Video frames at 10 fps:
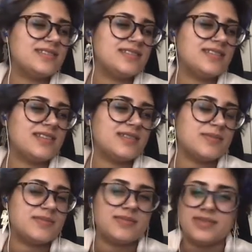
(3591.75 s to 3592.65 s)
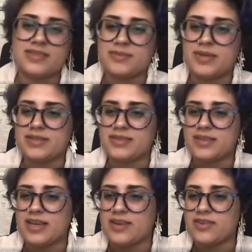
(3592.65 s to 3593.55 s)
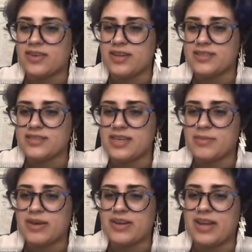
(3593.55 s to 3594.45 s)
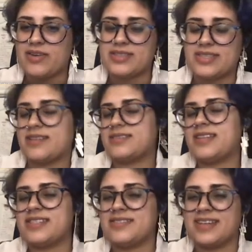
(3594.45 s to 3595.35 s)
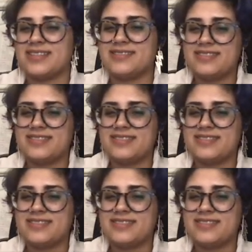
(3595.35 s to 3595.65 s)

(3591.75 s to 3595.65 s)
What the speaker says: It's a I don't know how to type out how it sounds. That's fine.